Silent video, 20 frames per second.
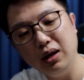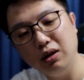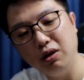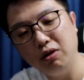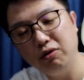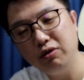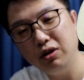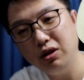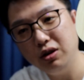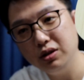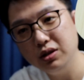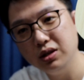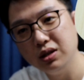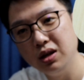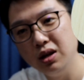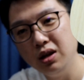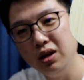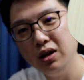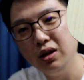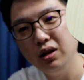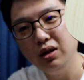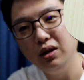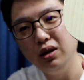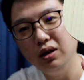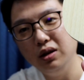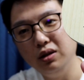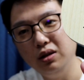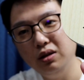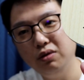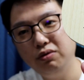and of course
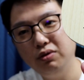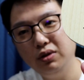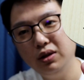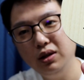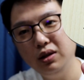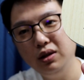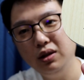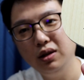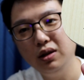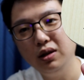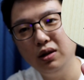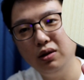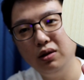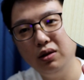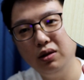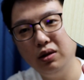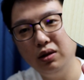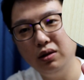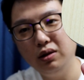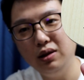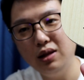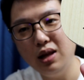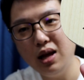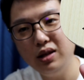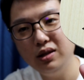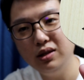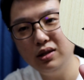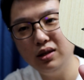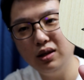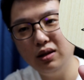a different
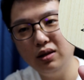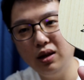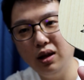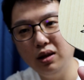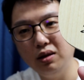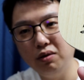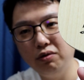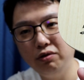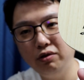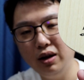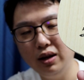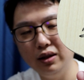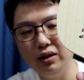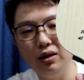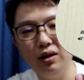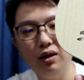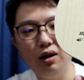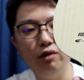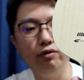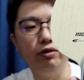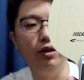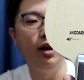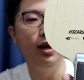lens at the front of